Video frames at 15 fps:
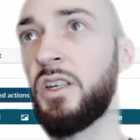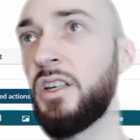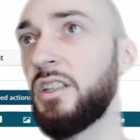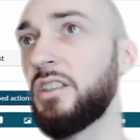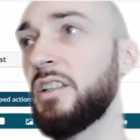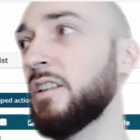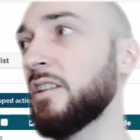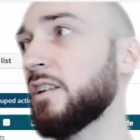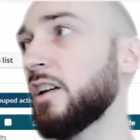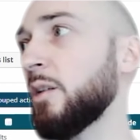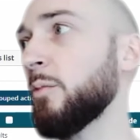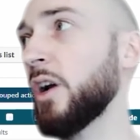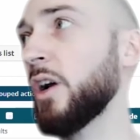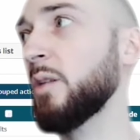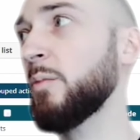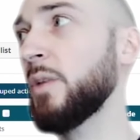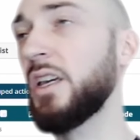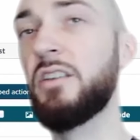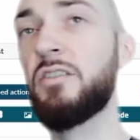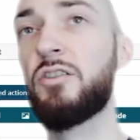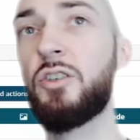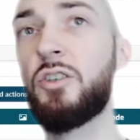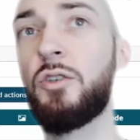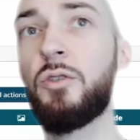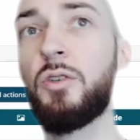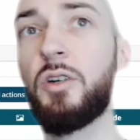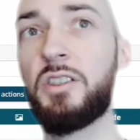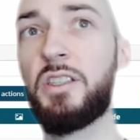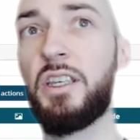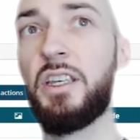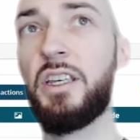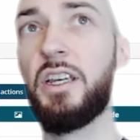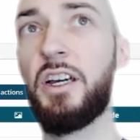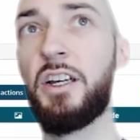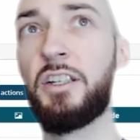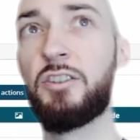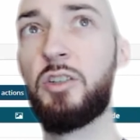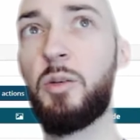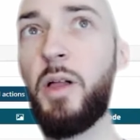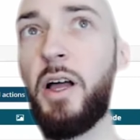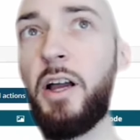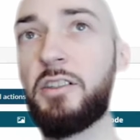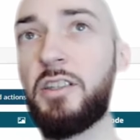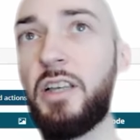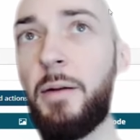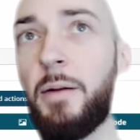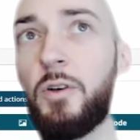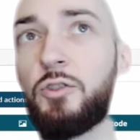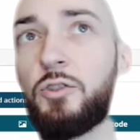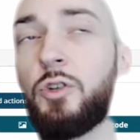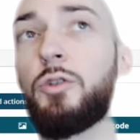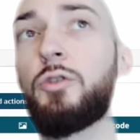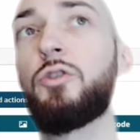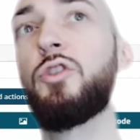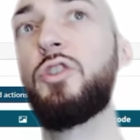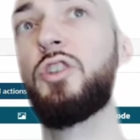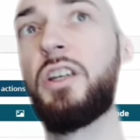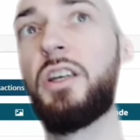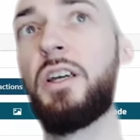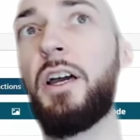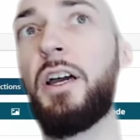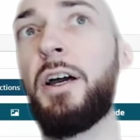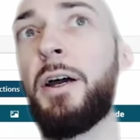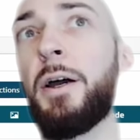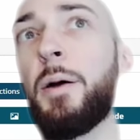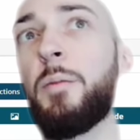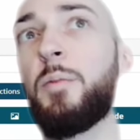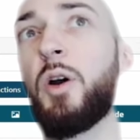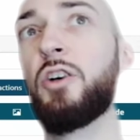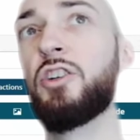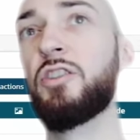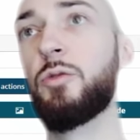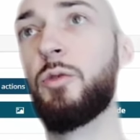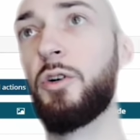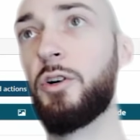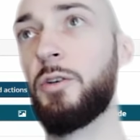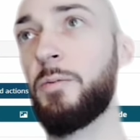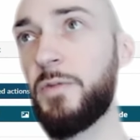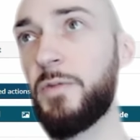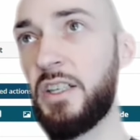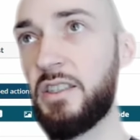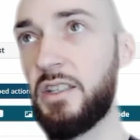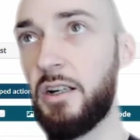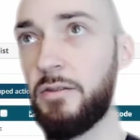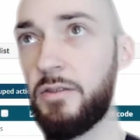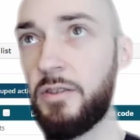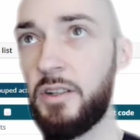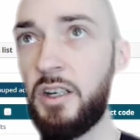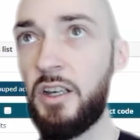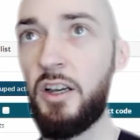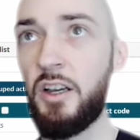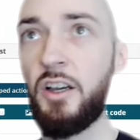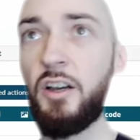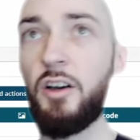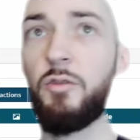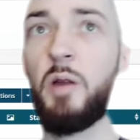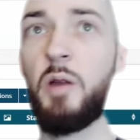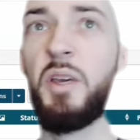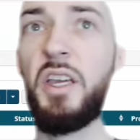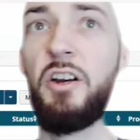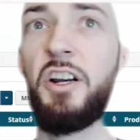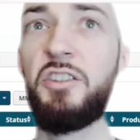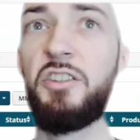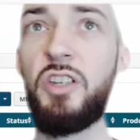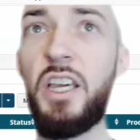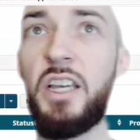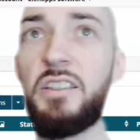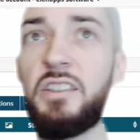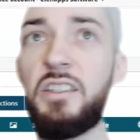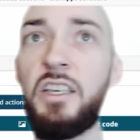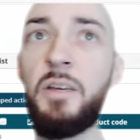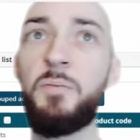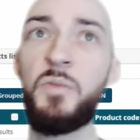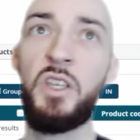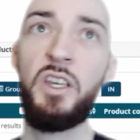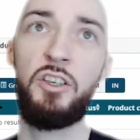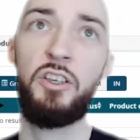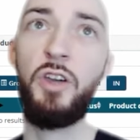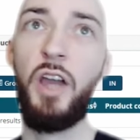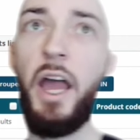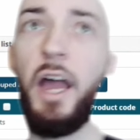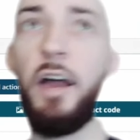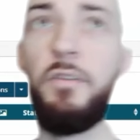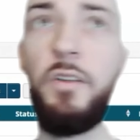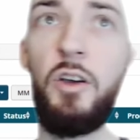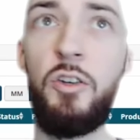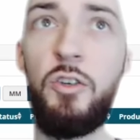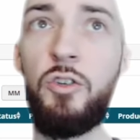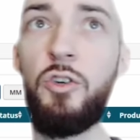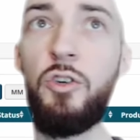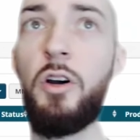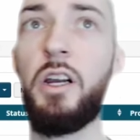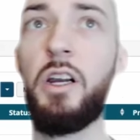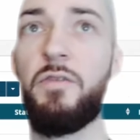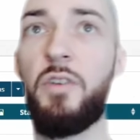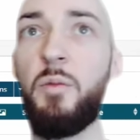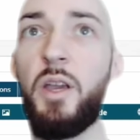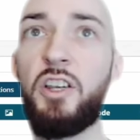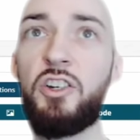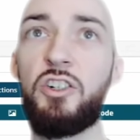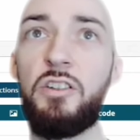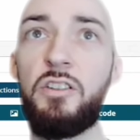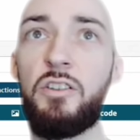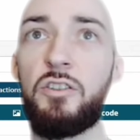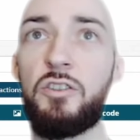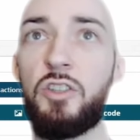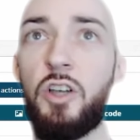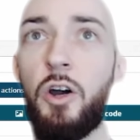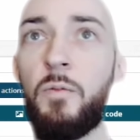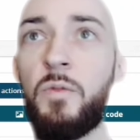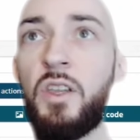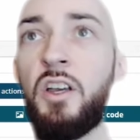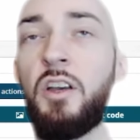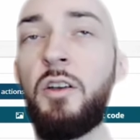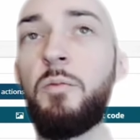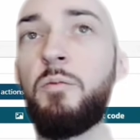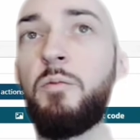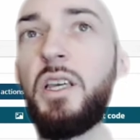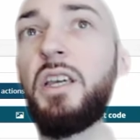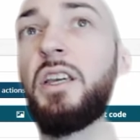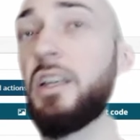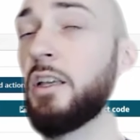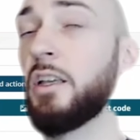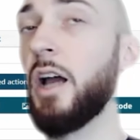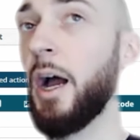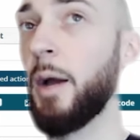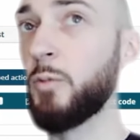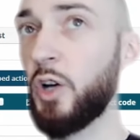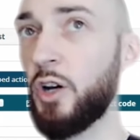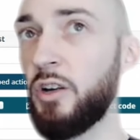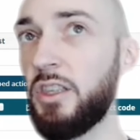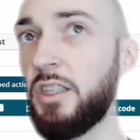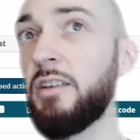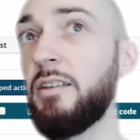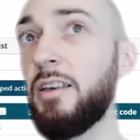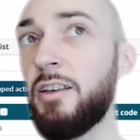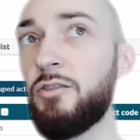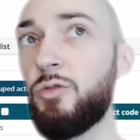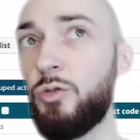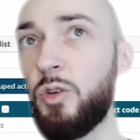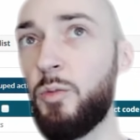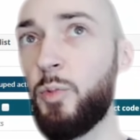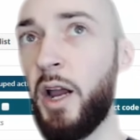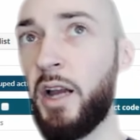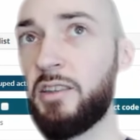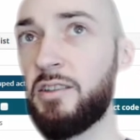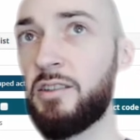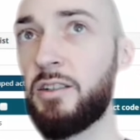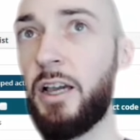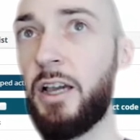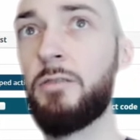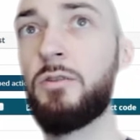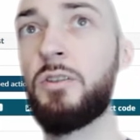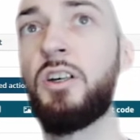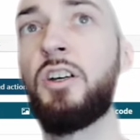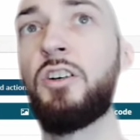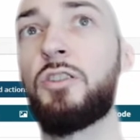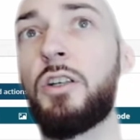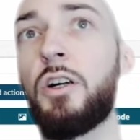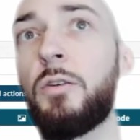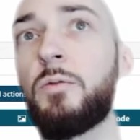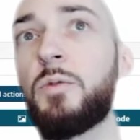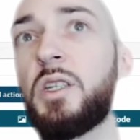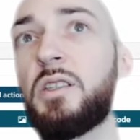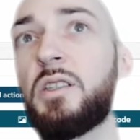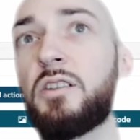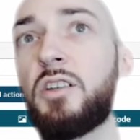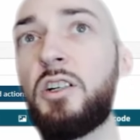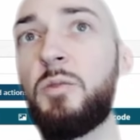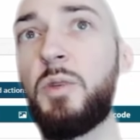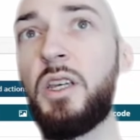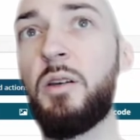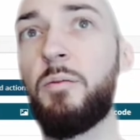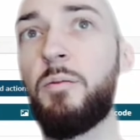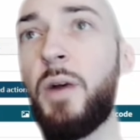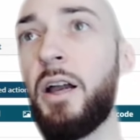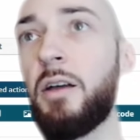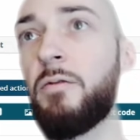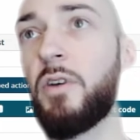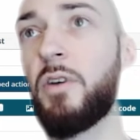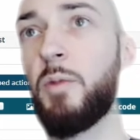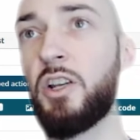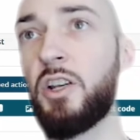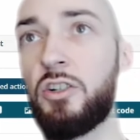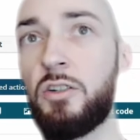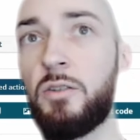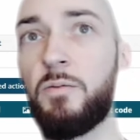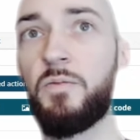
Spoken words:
This is going to bring me to the Supplier tab, so to the purchase order itself. From here, as you can see, you have your information. So I'm currently into the Practice account. So this is going to be my information.